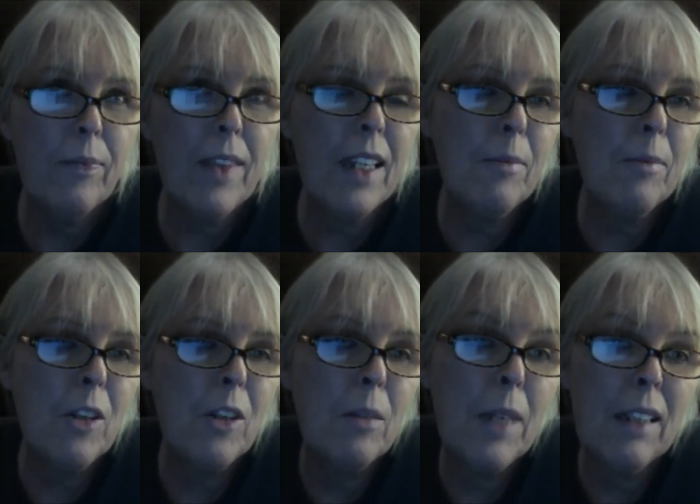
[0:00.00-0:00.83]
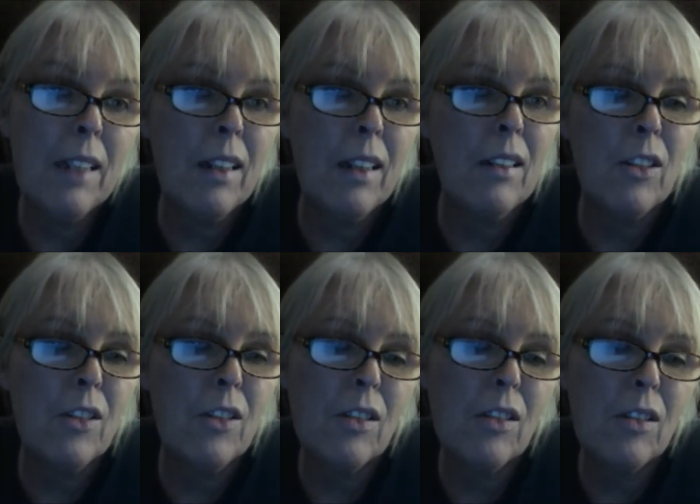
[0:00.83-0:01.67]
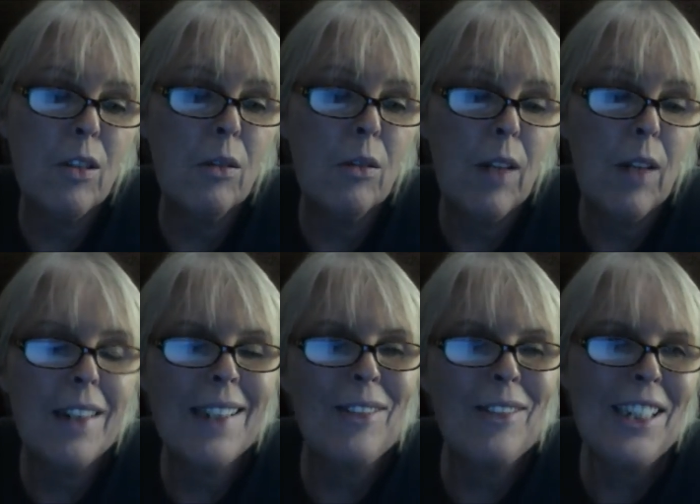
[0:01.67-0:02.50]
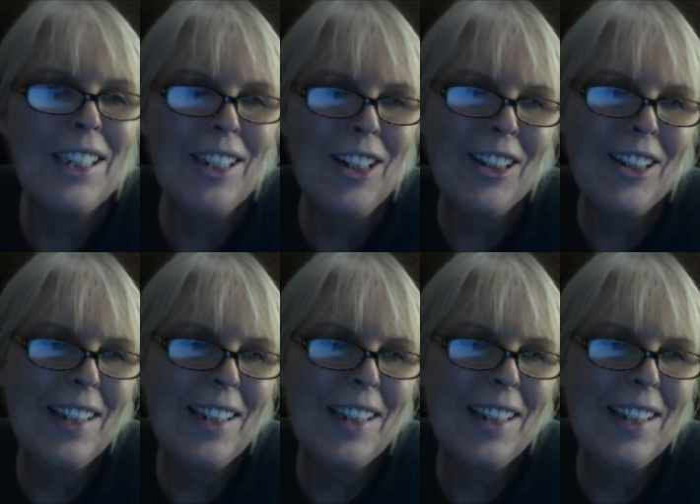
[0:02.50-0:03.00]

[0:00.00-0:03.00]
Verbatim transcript: that could mean that you're just too as Rich Luck